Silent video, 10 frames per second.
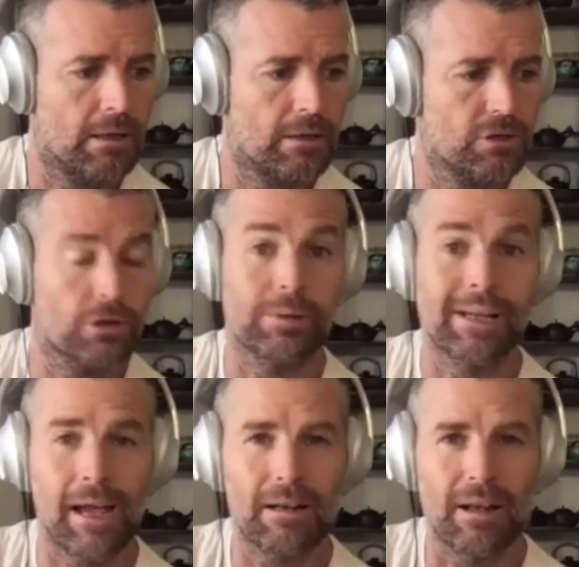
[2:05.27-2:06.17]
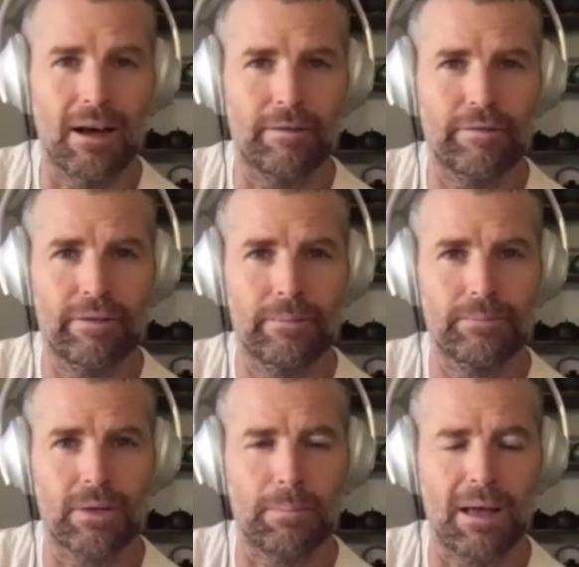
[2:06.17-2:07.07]
create a life
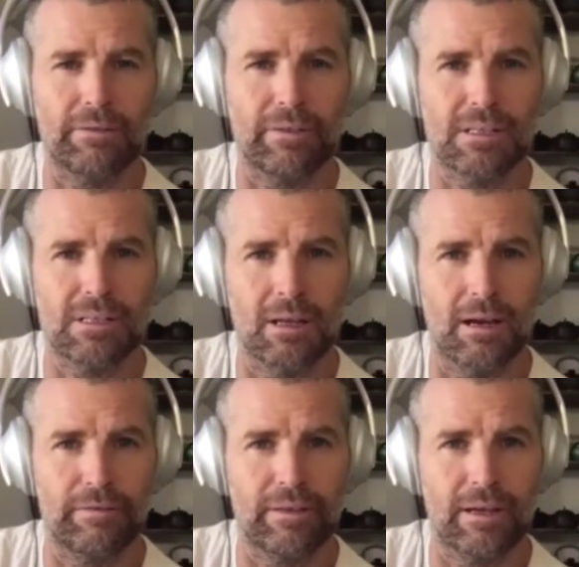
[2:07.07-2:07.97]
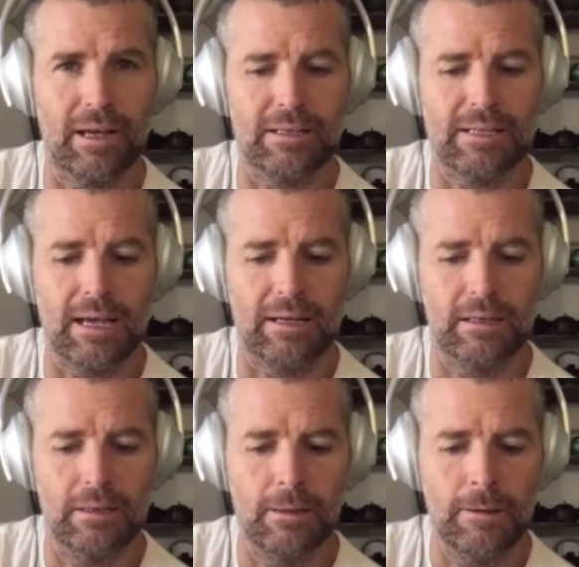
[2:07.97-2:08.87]
and manifest a life that has had
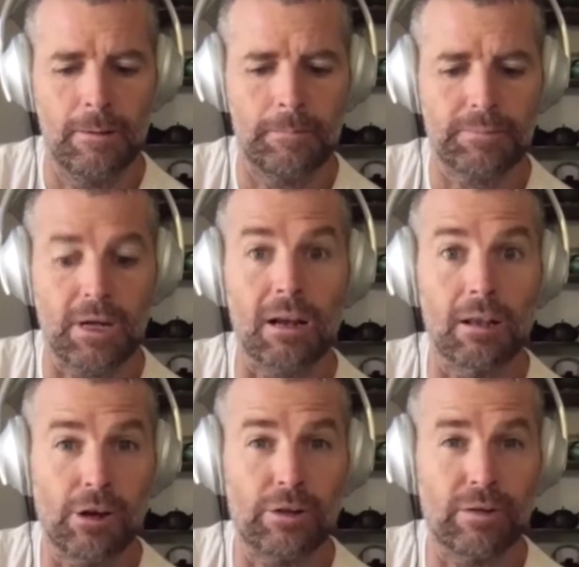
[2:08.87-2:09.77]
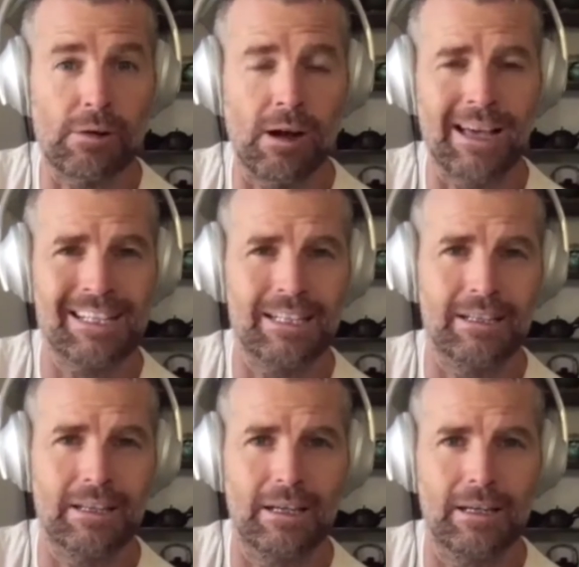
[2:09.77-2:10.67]
a lot of
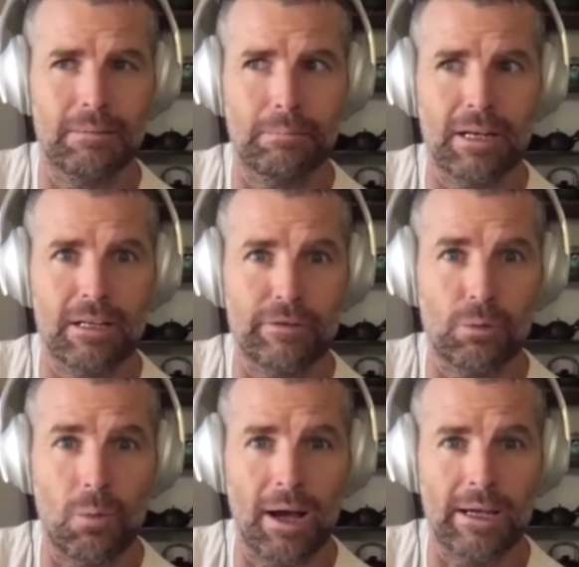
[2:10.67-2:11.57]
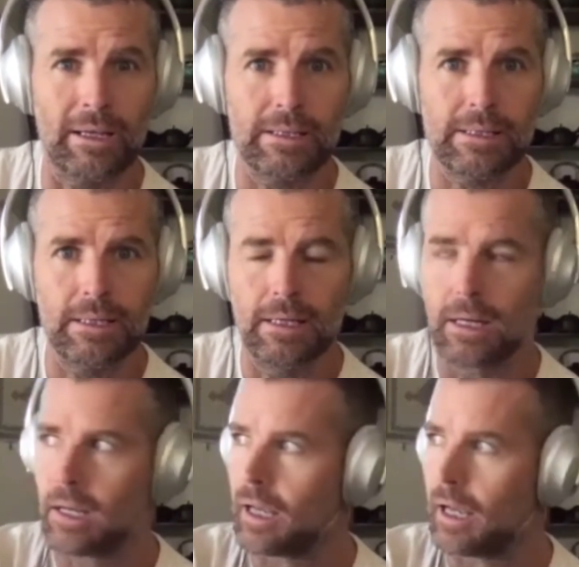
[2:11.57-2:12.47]
variety in many different ways.
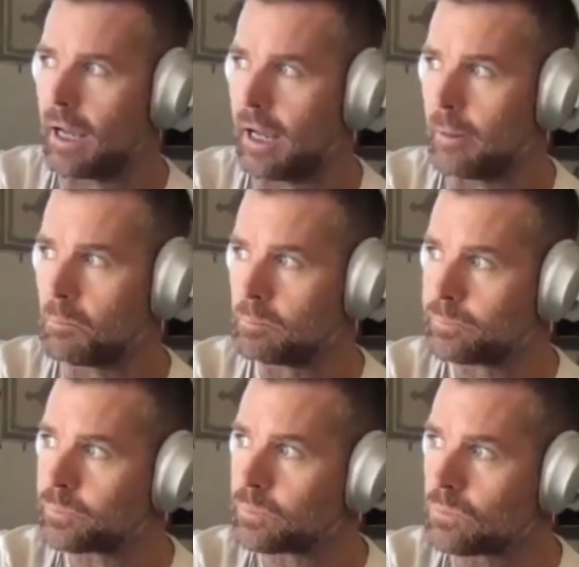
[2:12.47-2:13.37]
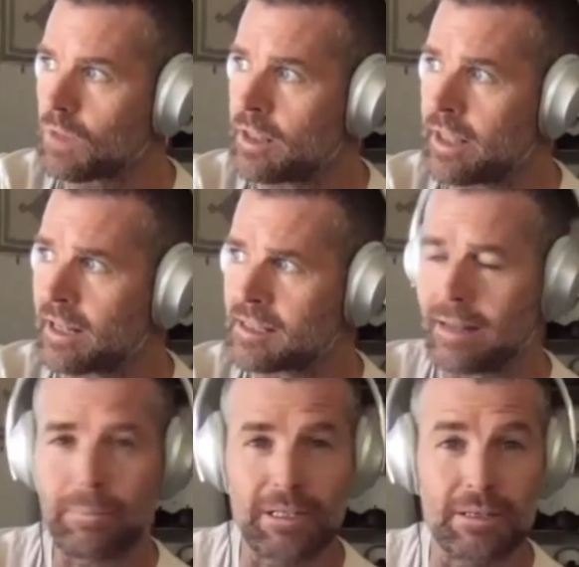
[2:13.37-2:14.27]
That has
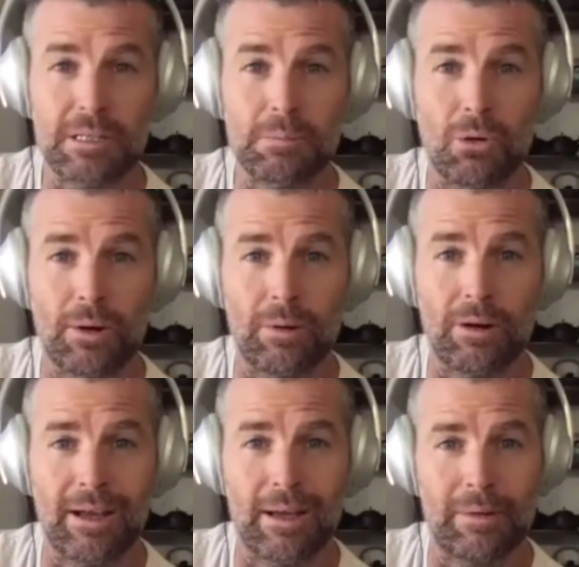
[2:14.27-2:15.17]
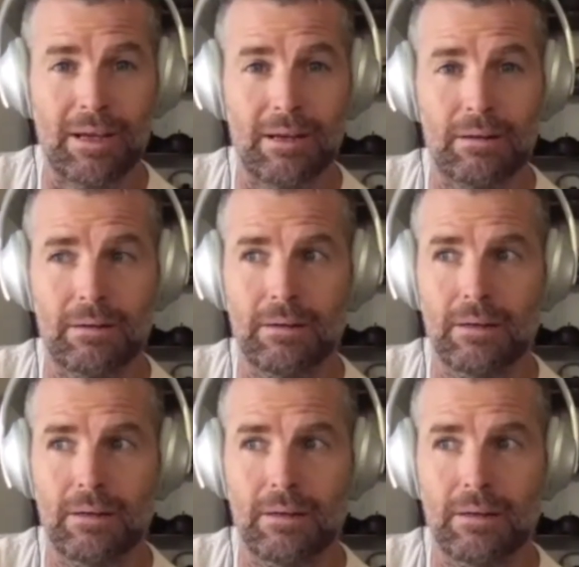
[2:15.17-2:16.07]
led me to this point where I am now,
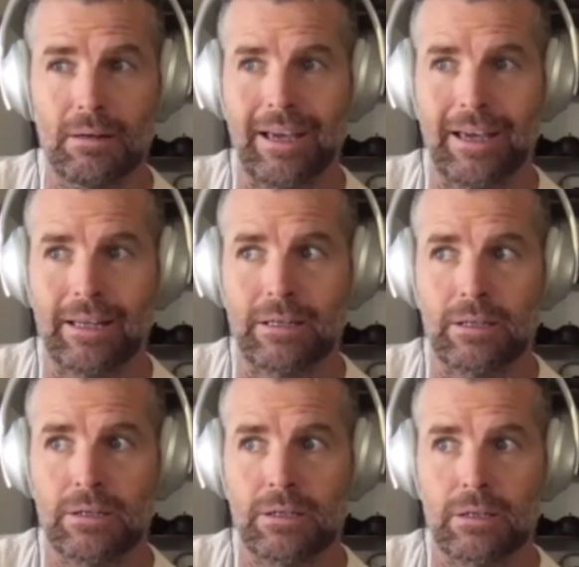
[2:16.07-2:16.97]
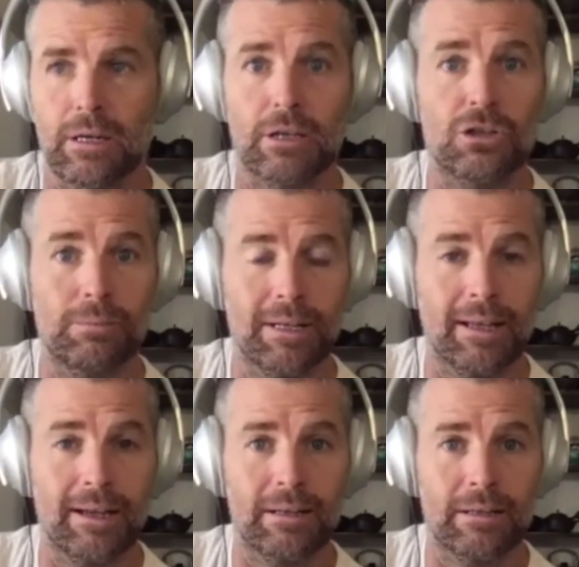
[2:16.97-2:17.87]
and
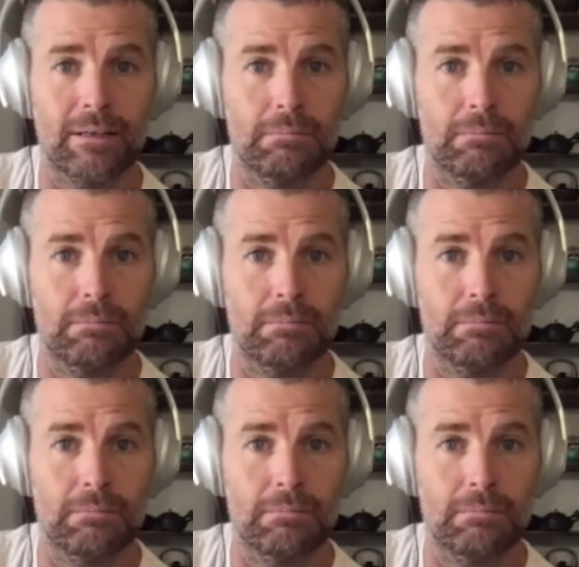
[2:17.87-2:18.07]
accumulated